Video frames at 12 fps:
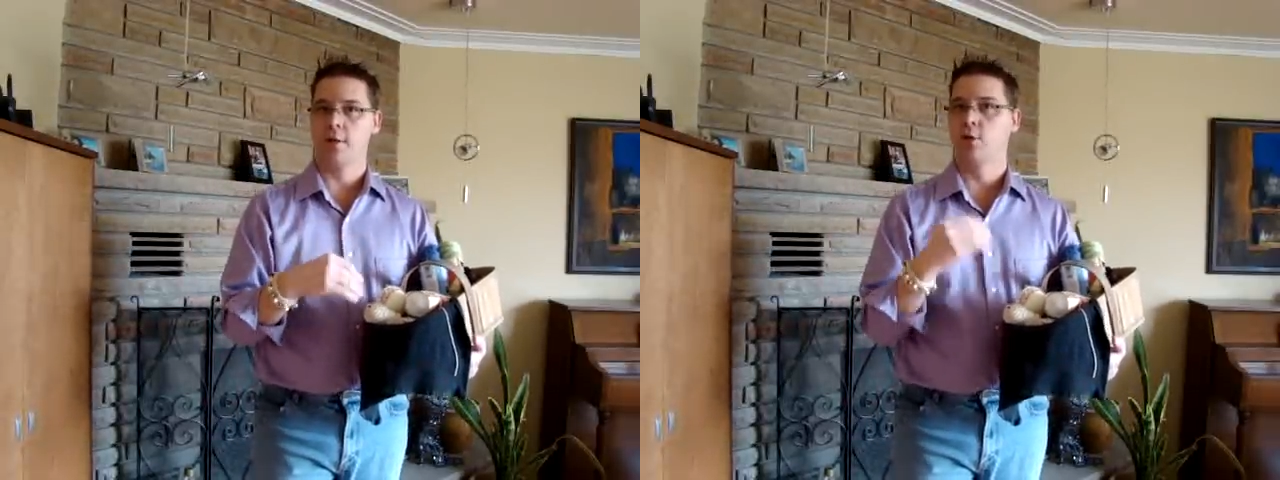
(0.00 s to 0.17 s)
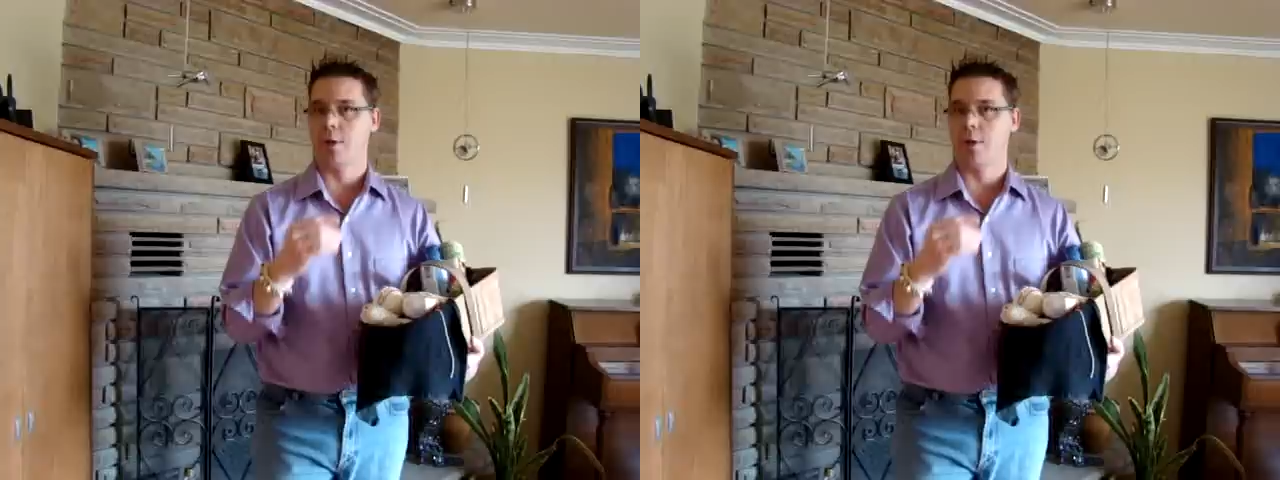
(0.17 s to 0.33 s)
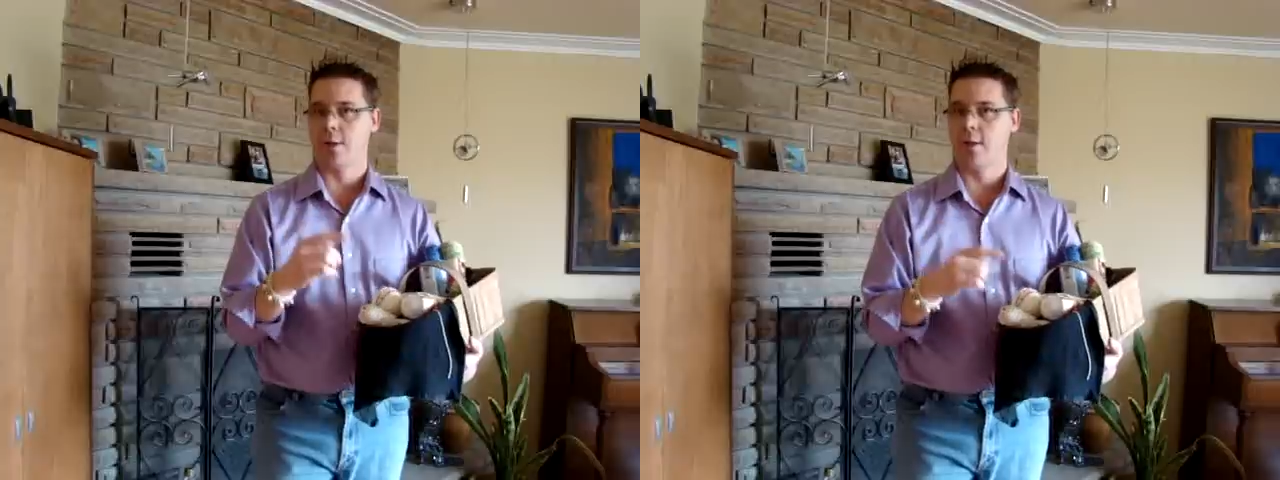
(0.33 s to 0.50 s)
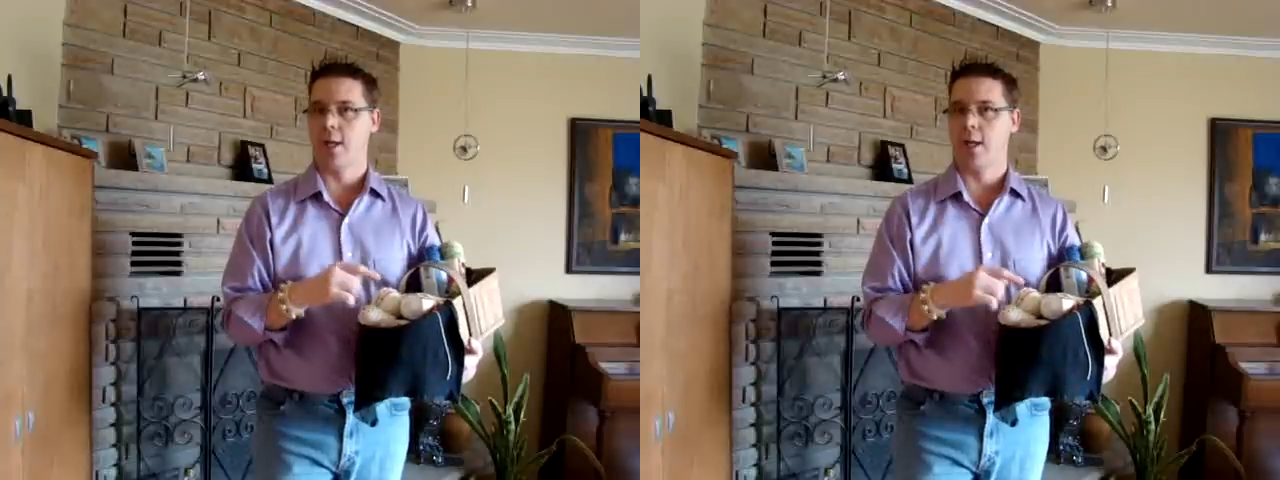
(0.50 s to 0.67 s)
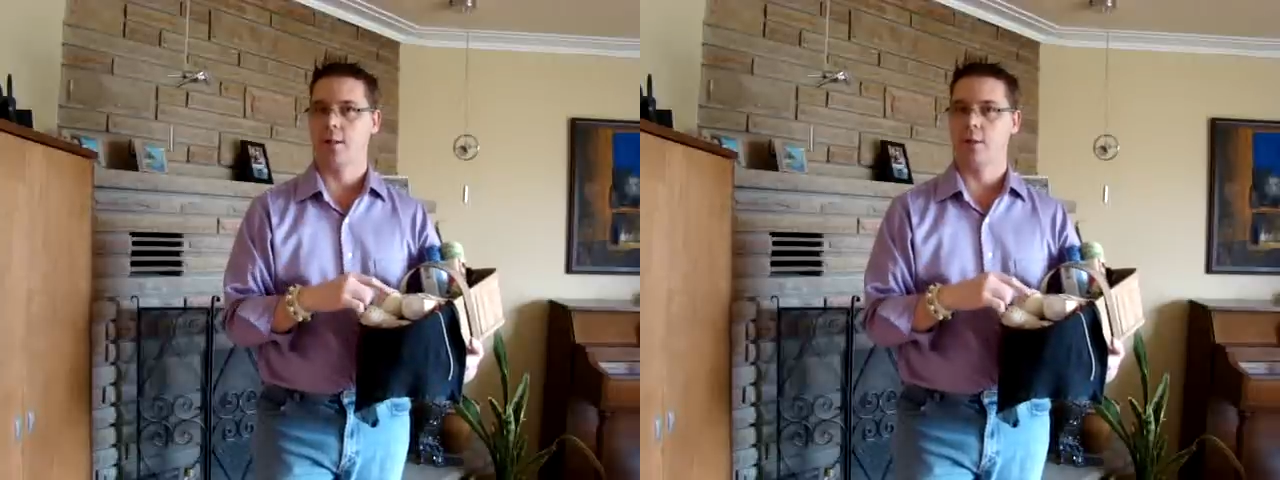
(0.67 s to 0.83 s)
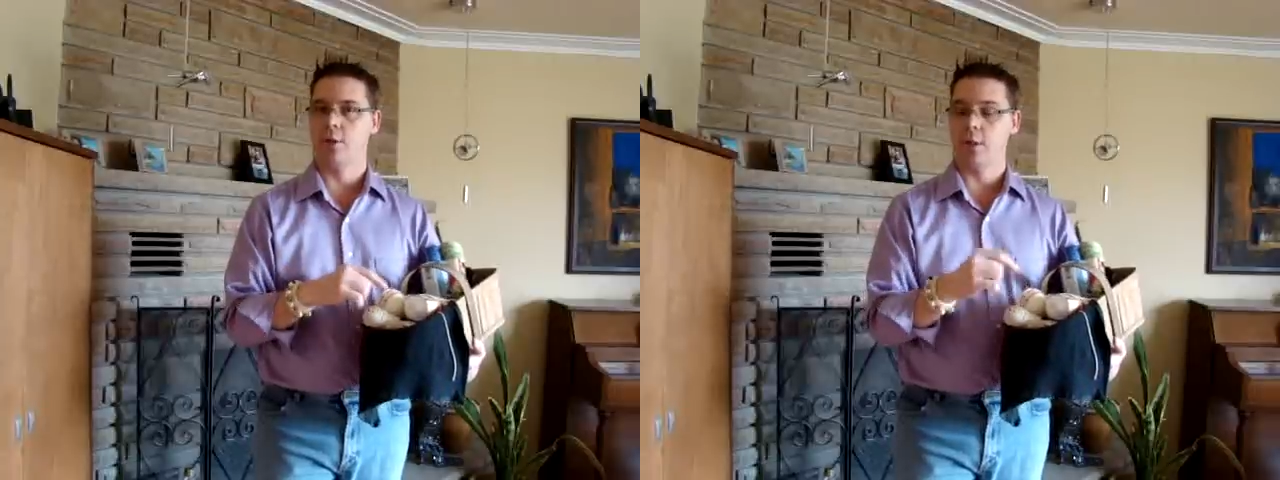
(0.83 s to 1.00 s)
so you
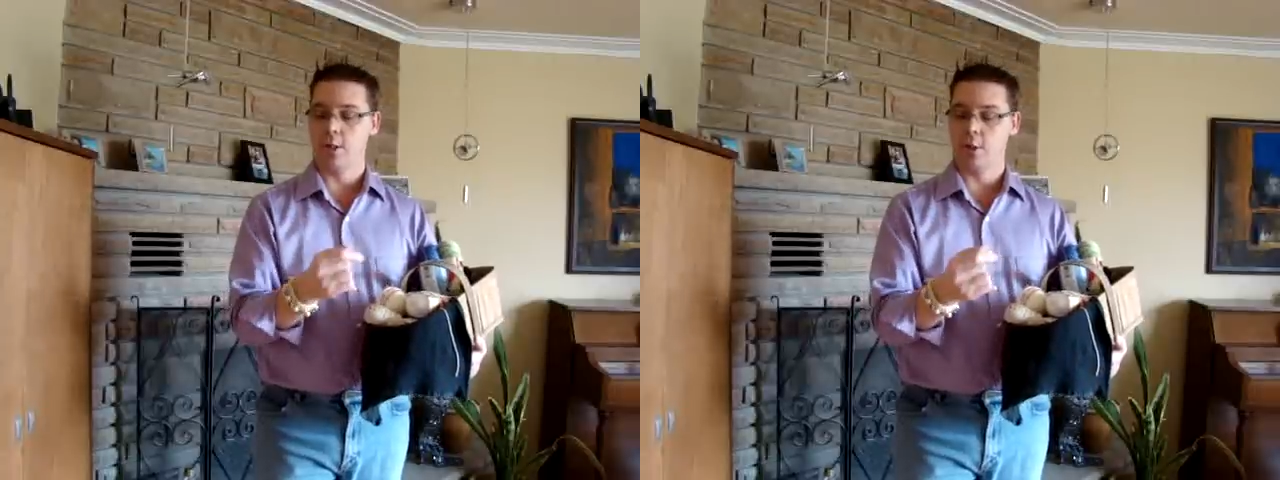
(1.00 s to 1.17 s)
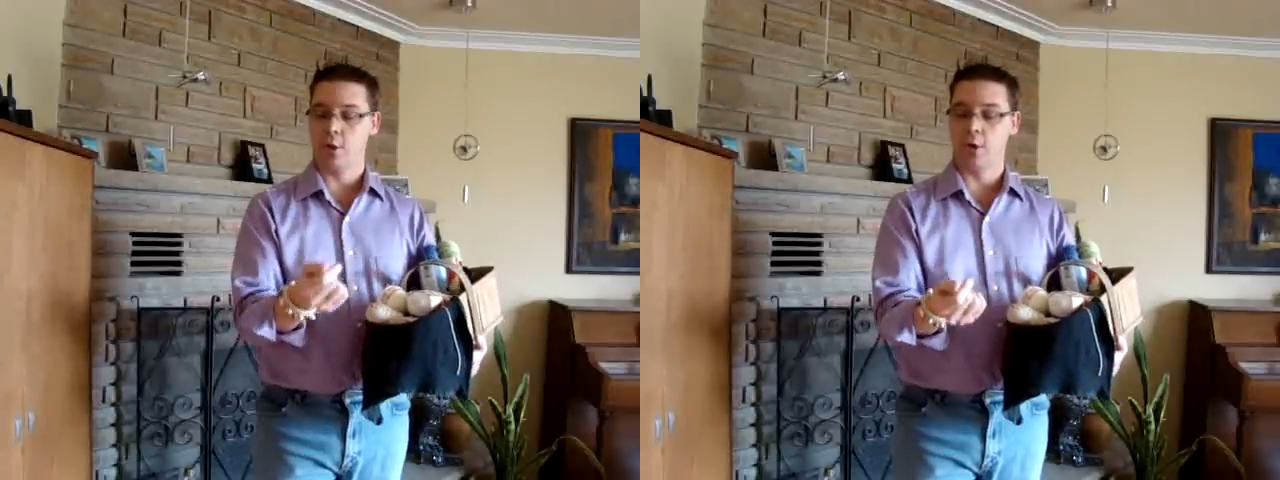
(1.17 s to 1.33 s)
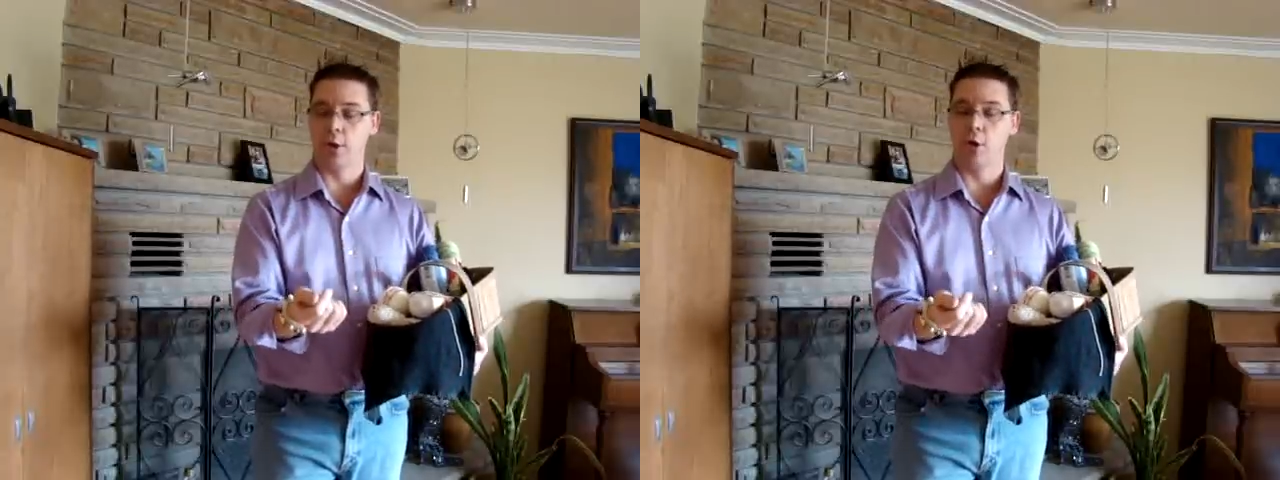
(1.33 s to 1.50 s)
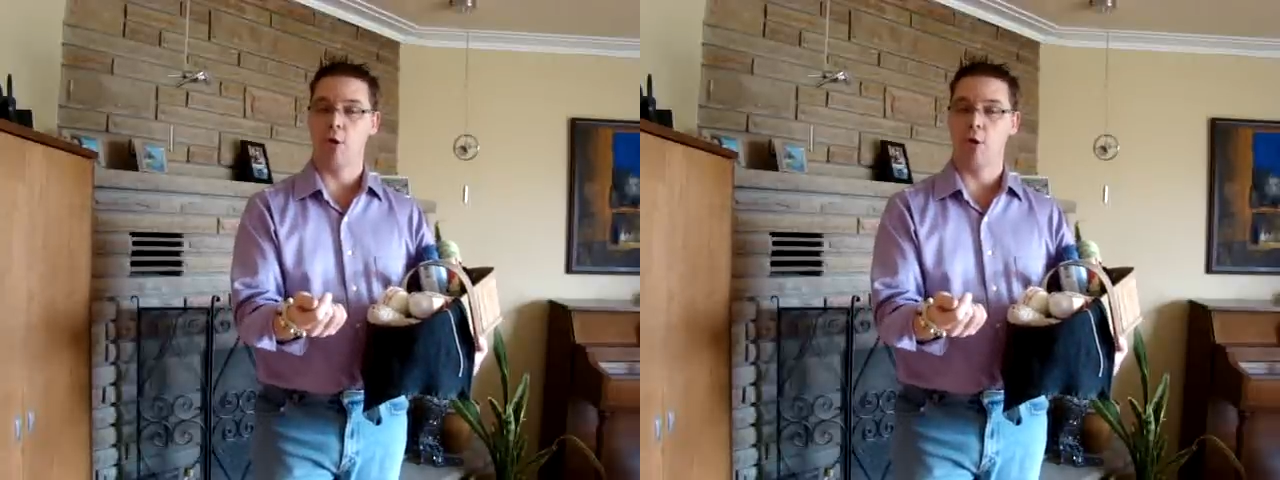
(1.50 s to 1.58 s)
think, until you turn it